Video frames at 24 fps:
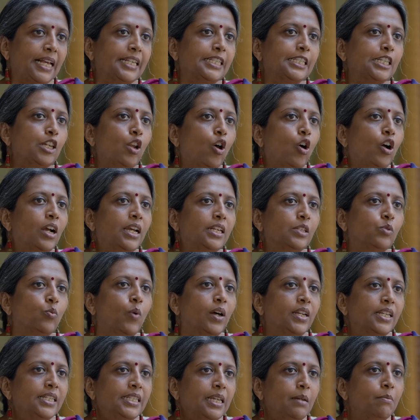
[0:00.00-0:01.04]
as long as
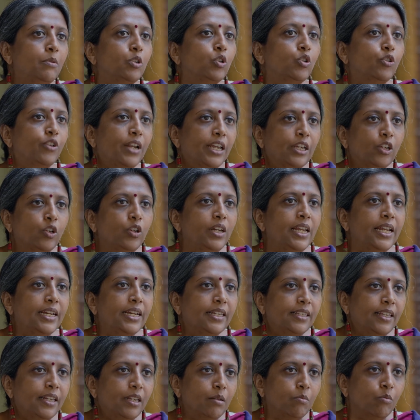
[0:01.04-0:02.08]
one is able to
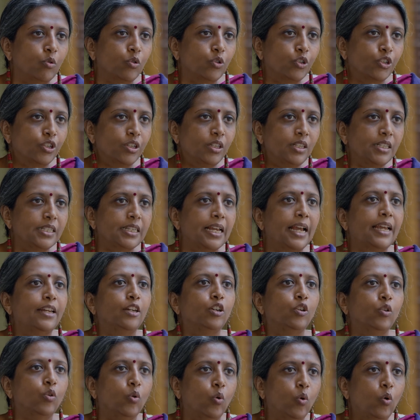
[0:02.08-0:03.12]
regulate their emotions
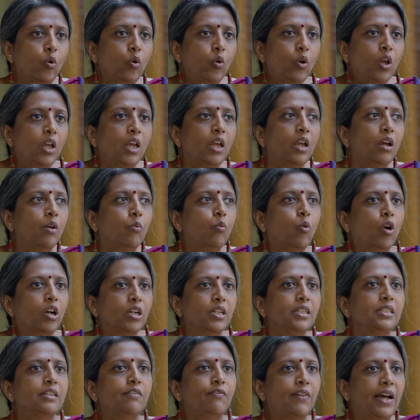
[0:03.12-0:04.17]
and know what
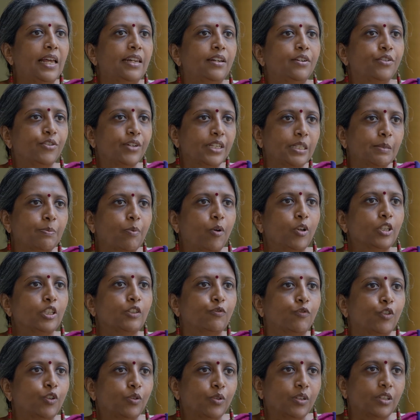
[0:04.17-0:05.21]
is a valid response
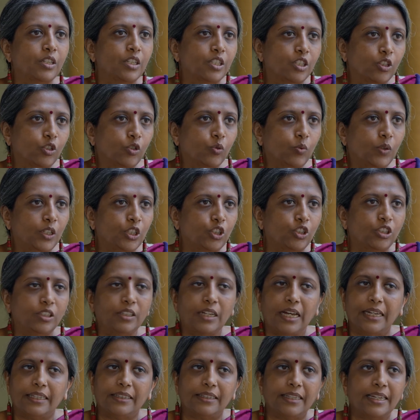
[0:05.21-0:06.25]
for the situation,
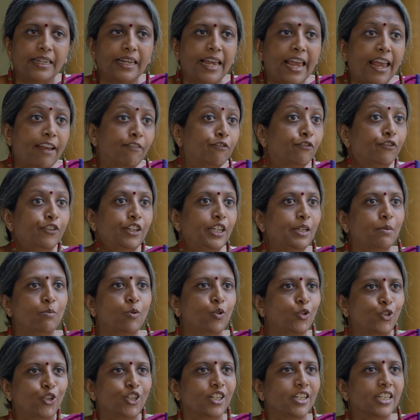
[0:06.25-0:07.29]
I think every
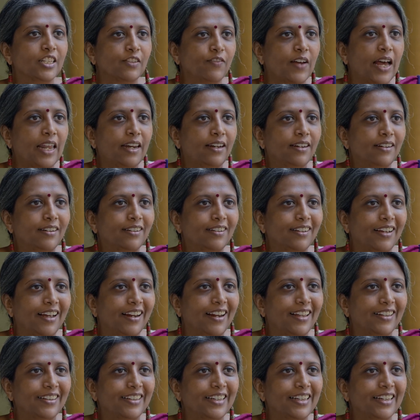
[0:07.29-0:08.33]
emotion is valid.
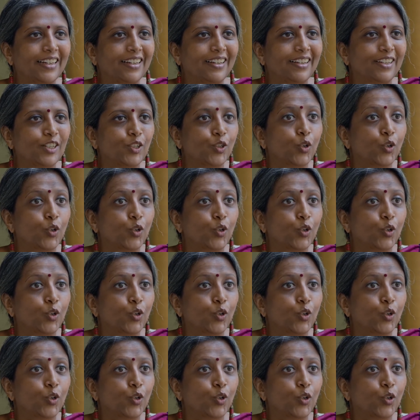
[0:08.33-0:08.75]
And I think it